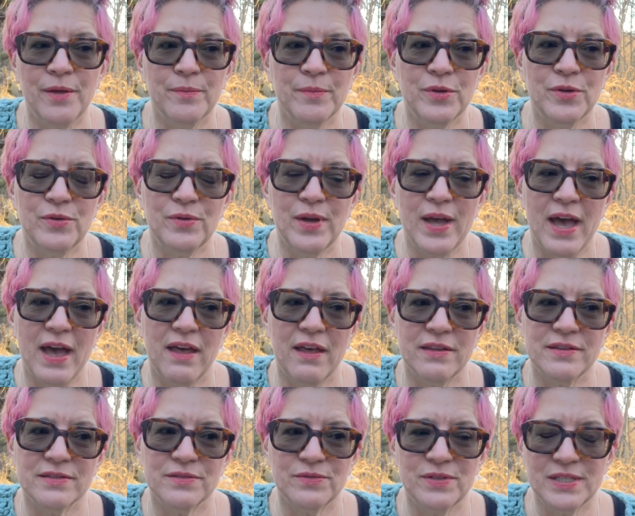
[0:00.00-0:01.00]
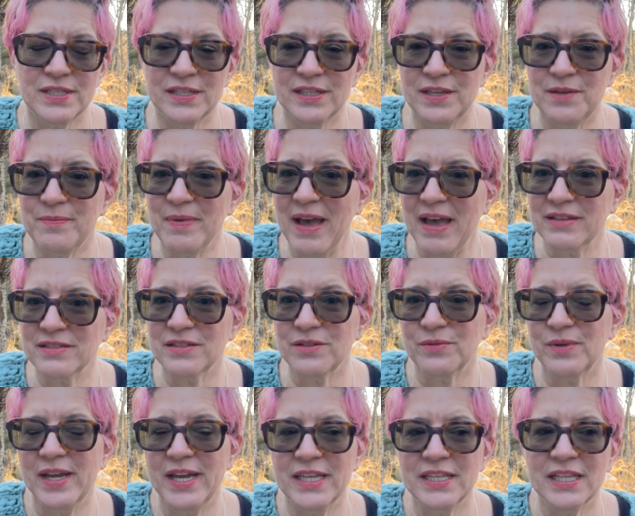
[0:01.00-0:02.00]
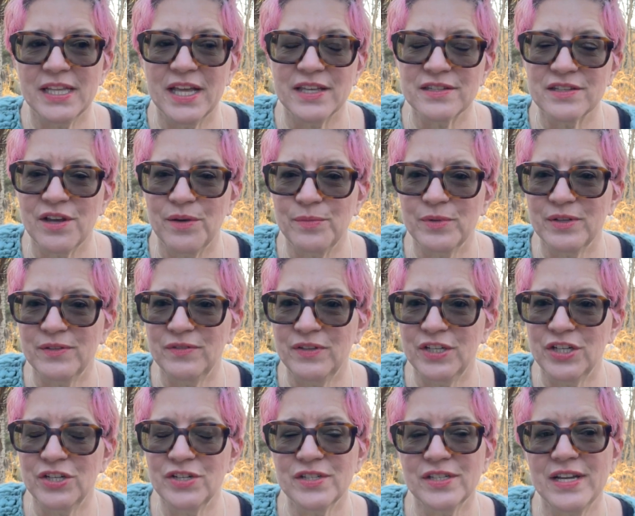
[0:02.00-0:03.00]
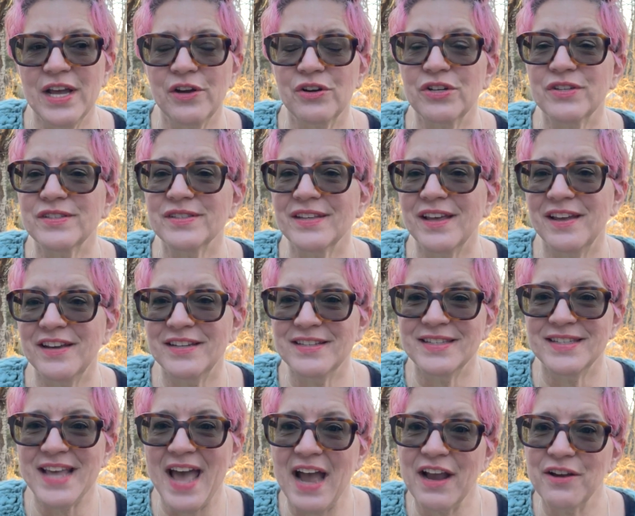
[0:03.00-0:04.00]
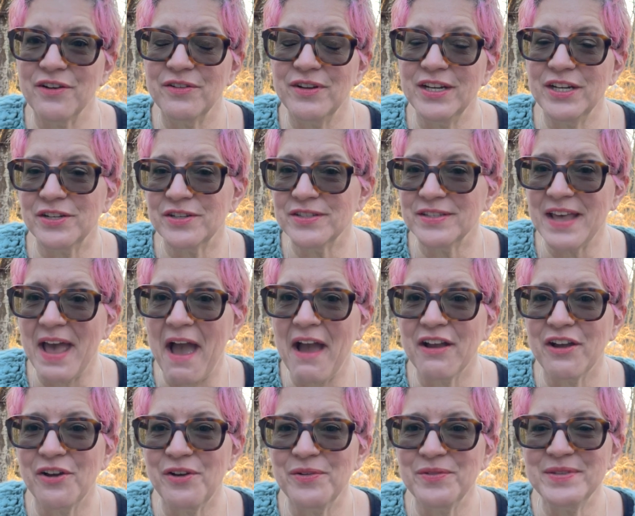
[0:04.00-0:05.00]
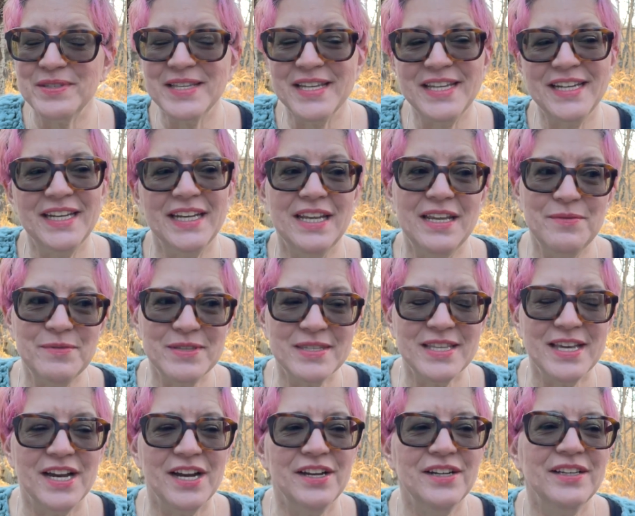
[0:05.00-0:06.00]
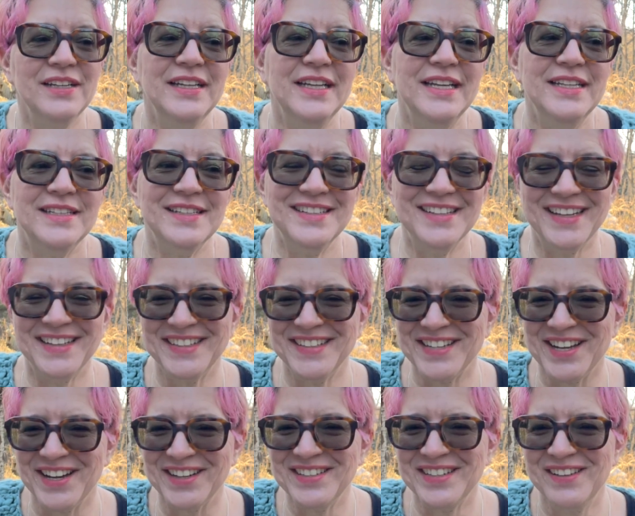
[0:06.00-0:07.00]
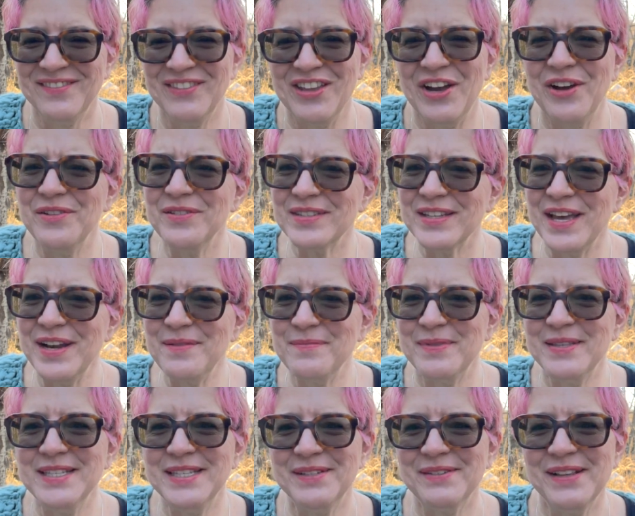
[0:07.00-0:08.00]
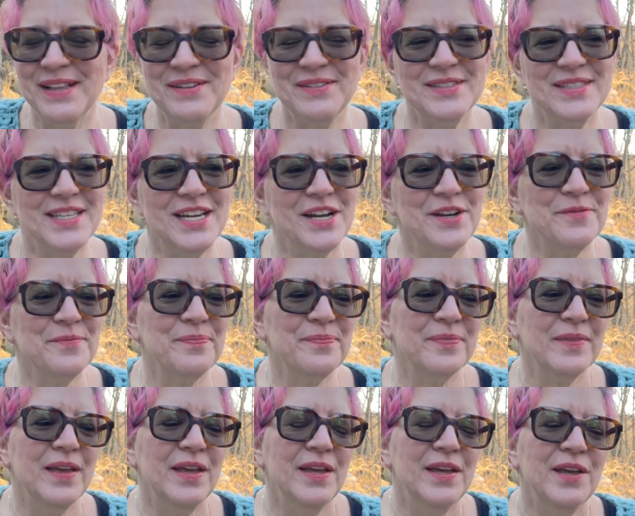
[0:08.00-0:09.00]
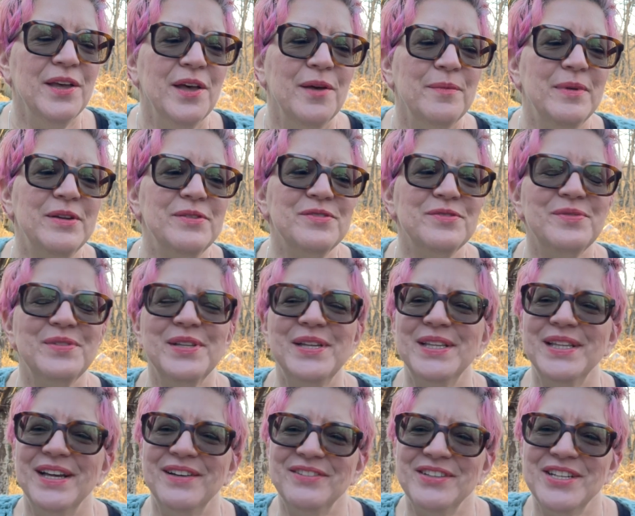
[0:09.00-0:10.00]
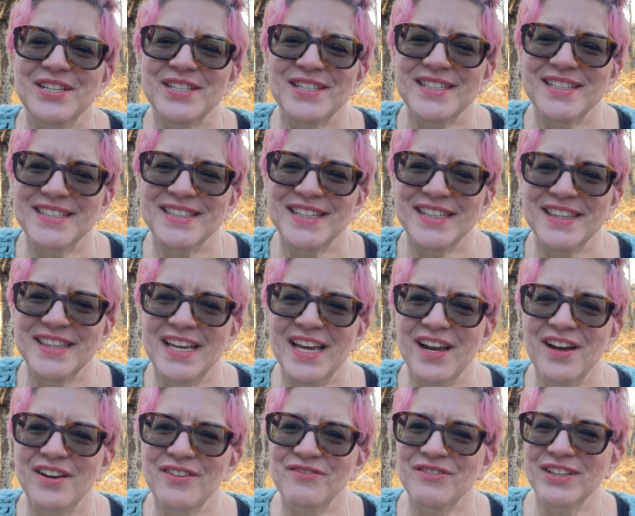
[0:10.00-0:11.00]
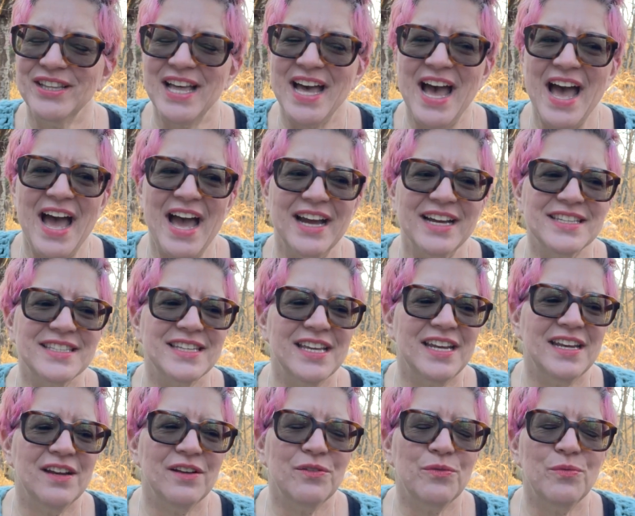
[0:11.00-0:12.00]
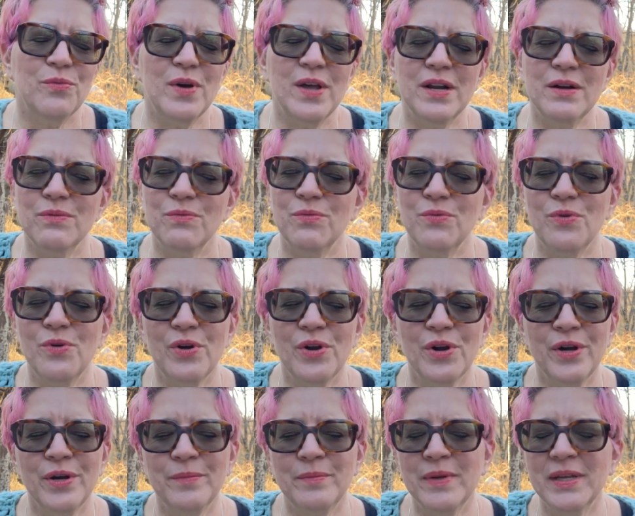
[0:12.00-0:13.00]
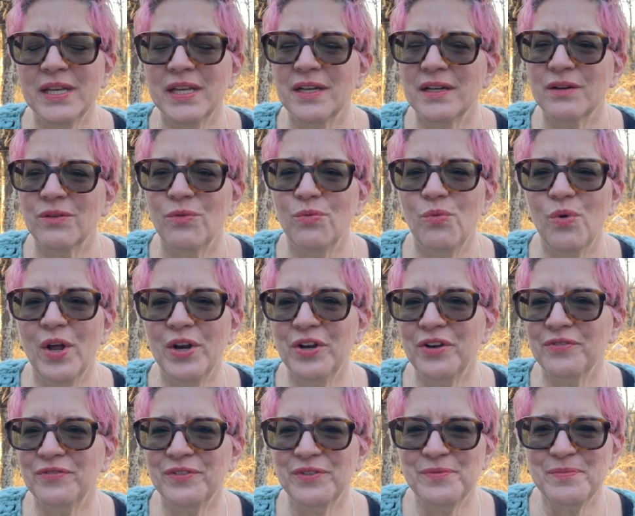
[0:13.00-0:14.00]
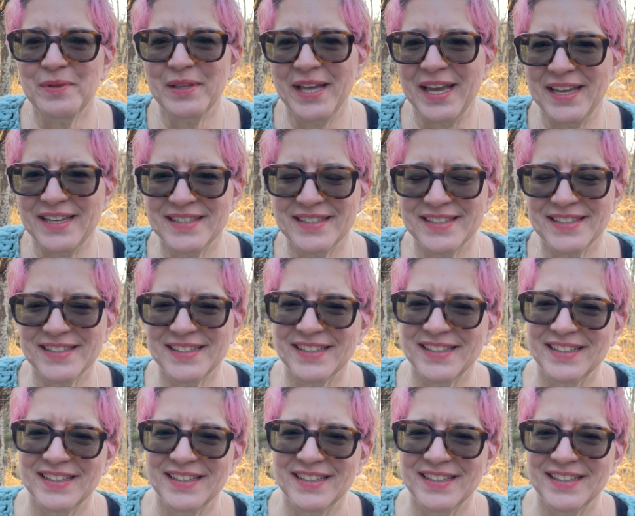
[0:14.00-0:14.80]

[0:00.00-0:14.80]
who has recently passed away in the last couple of years. And now her son, Zachary, or Zach, owns it, and he was there. Didn't get to talk to him, though. It was kind of busy while I was there. But it was really lovely just to sit there and relax. And what a warm, wonderful place